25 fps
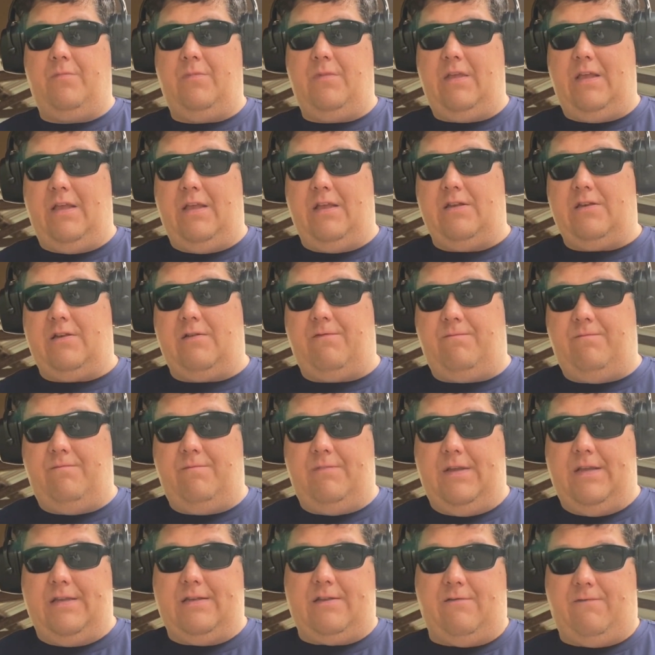is
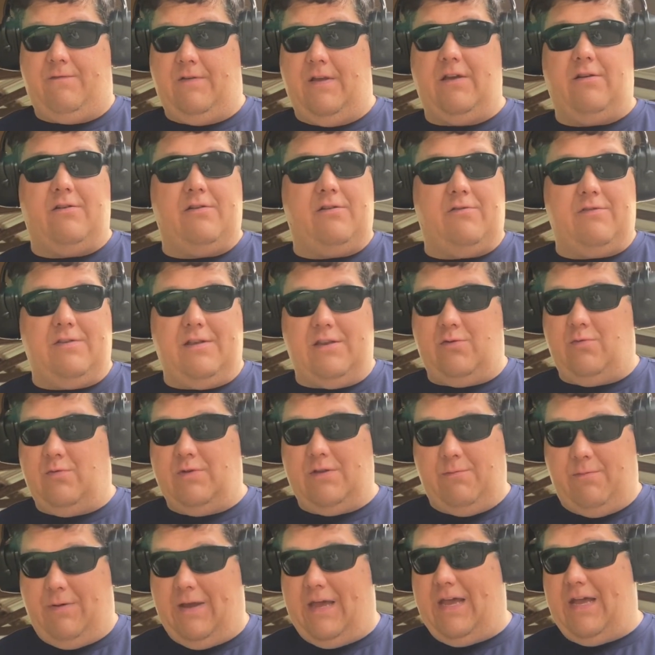a failure. This one's
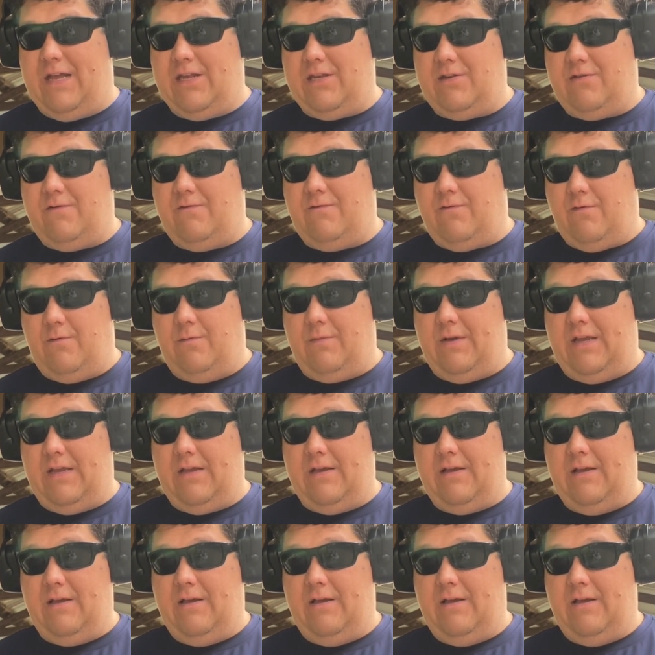a pass for me.